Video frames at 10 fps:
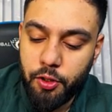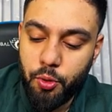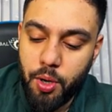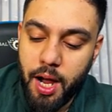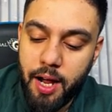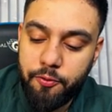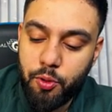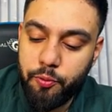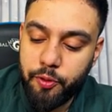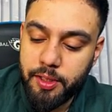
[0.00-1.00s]
you have to
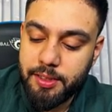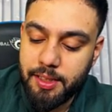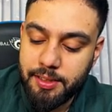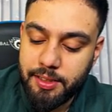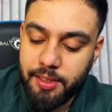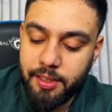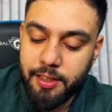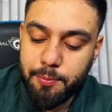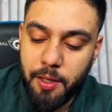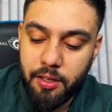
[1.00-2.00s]
first consider
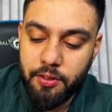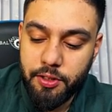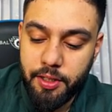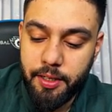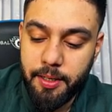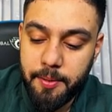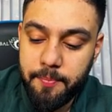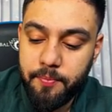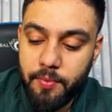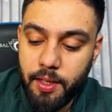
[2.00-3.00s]
this part of the journey
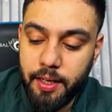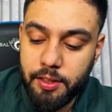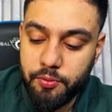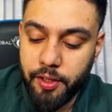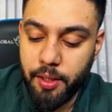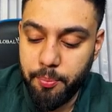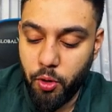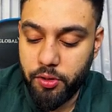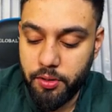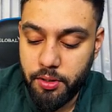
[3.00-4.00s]
is very
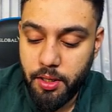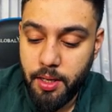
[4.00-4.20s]
important.